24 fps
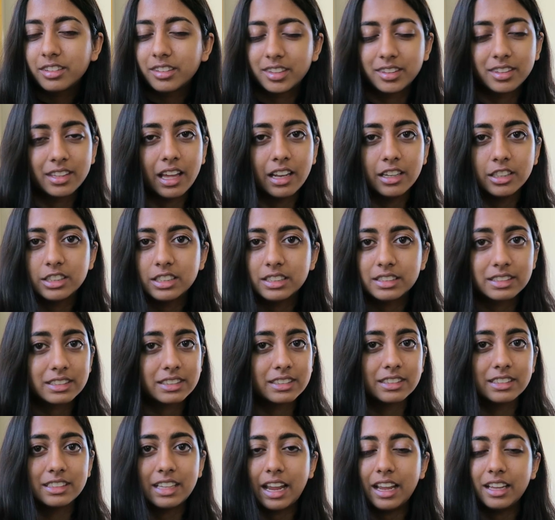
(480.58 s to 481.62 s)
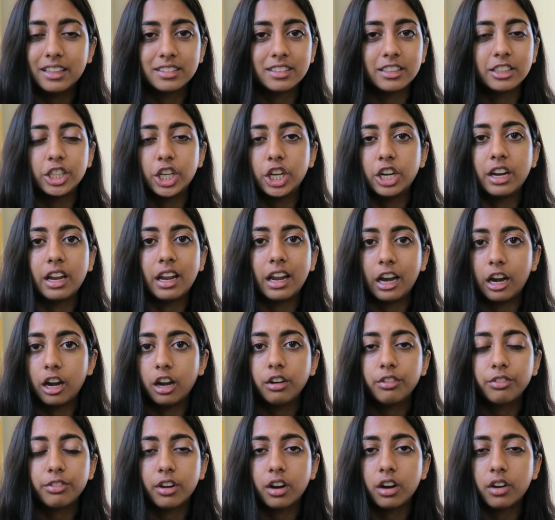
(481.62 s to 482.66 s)
the scent just stays in your
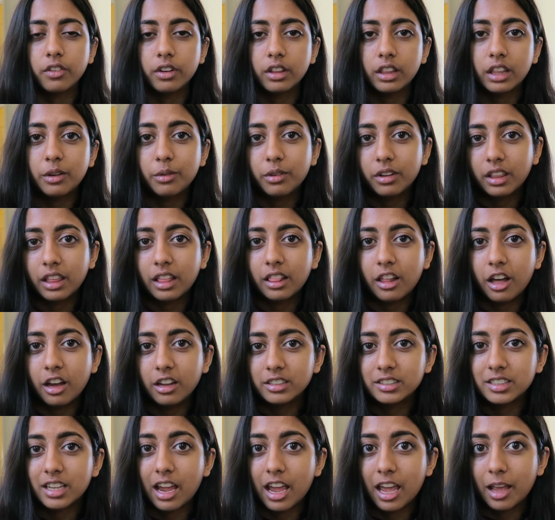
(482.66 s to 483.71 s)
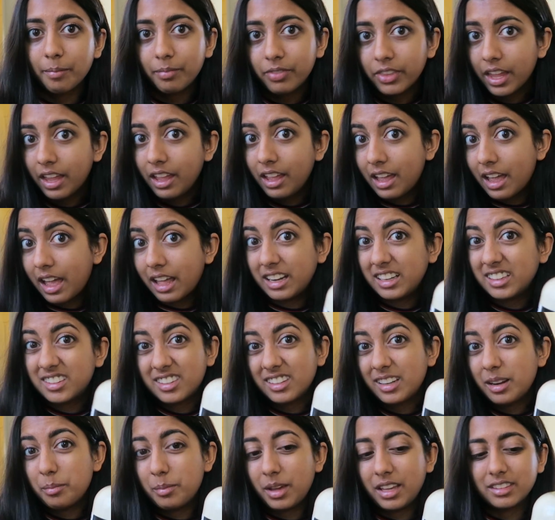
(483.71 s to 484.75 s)
hair for a really, really long time. And it's
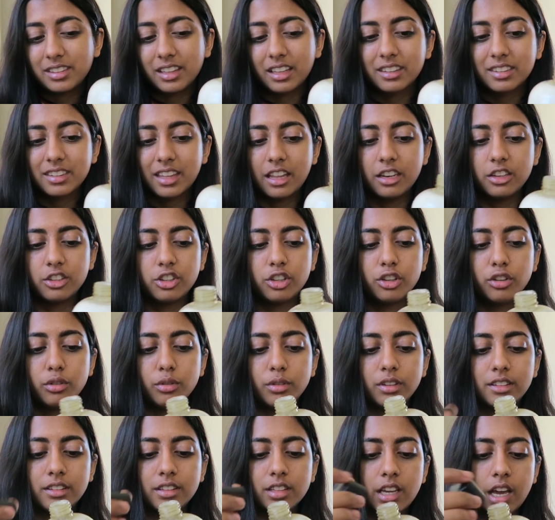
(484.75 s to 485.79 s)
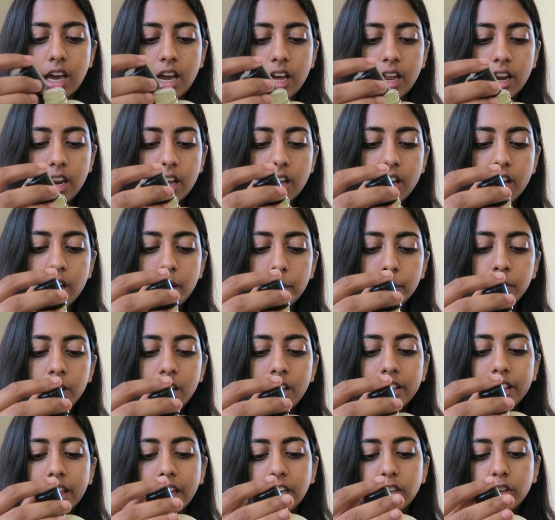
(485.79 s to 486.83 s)
an amazing scent too. It's got
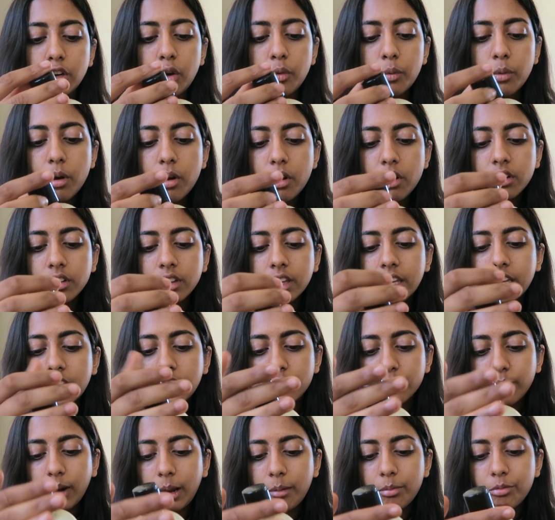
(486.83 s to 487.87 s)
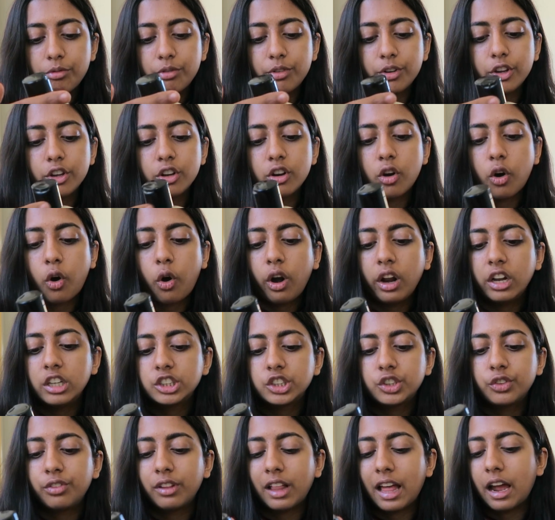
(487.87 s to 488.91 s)
like neroli, grapefruit,
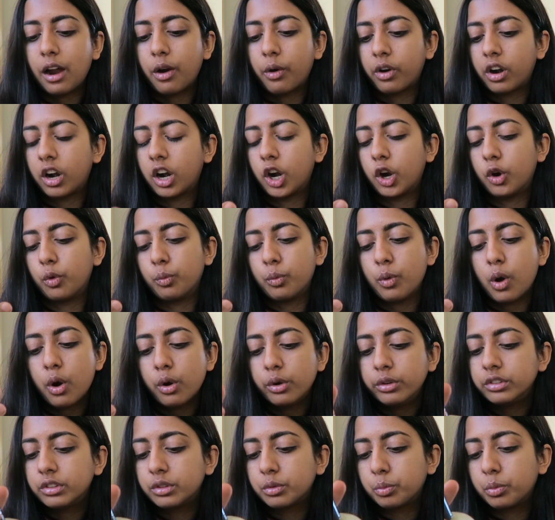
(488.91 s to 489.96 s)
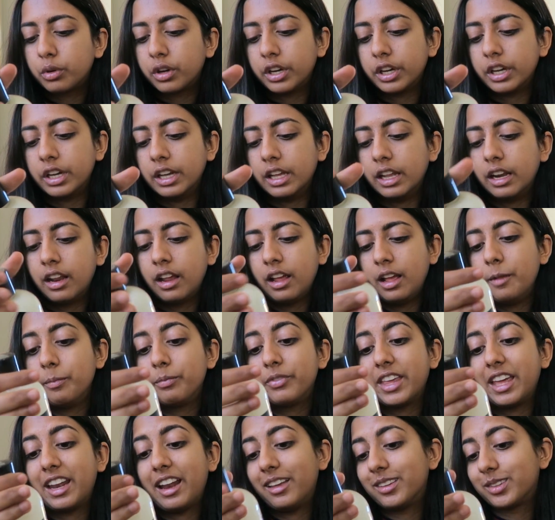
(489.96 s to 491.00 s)
orange flower, rosewood.
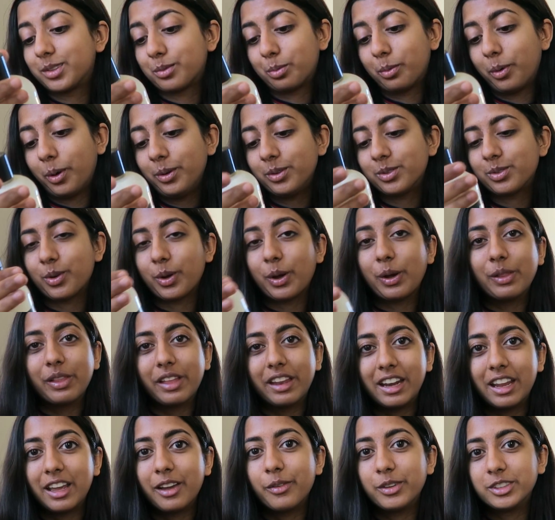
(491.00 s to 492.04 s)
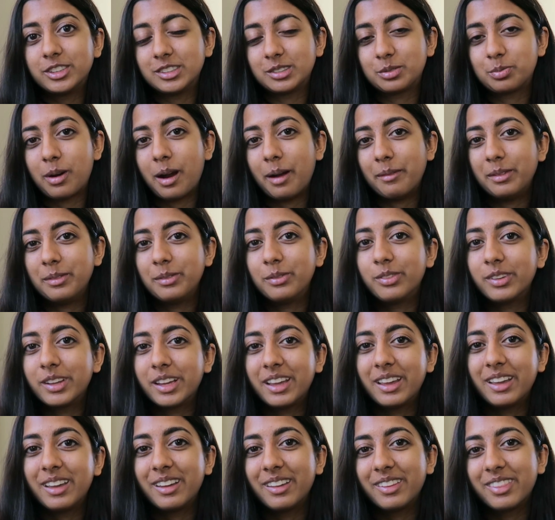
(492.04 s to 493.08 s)
It has rose oil in it, which is
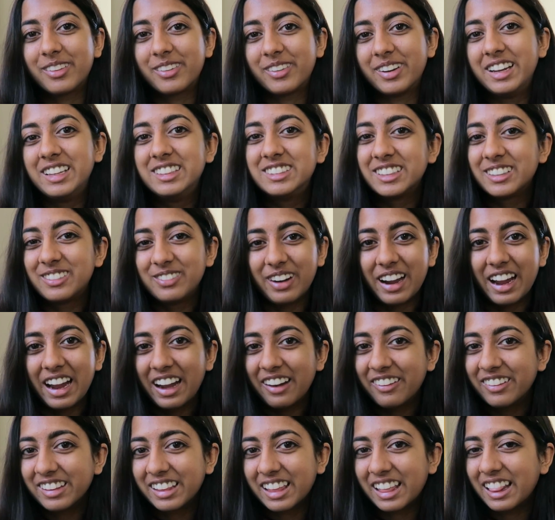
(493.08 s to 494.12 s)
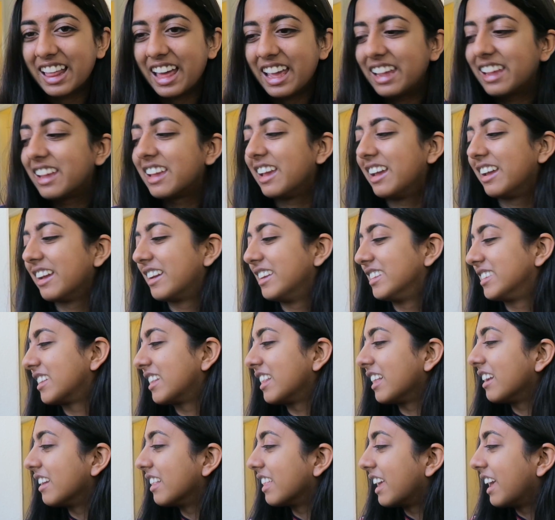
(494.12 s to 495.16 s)
probably the reason why I really like it, because
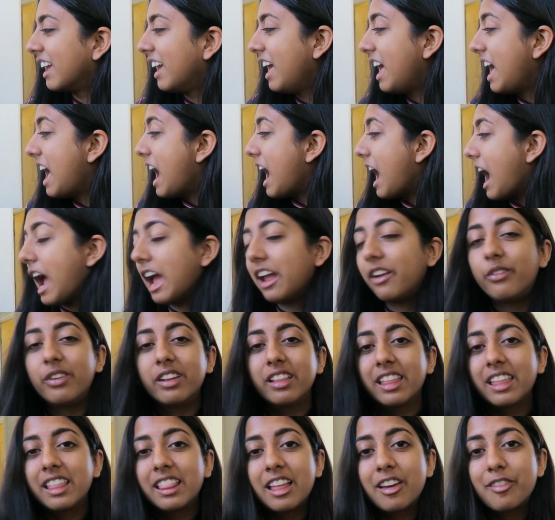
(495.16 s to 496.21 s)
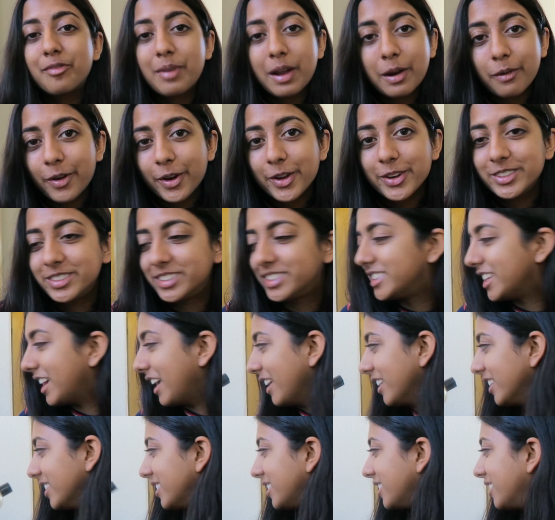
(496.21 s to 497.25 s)
clearly I really love my rose
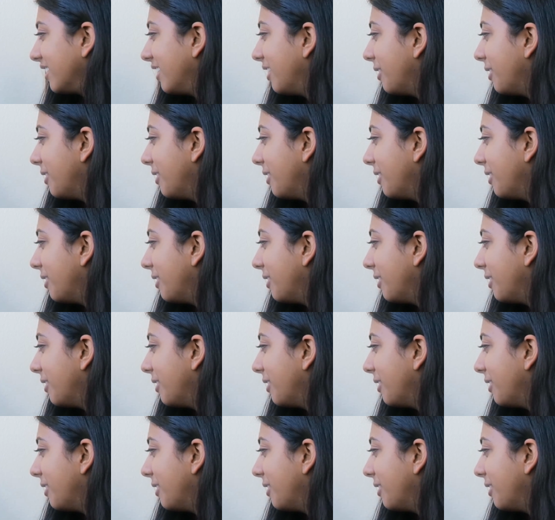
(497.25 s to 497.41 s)
scents.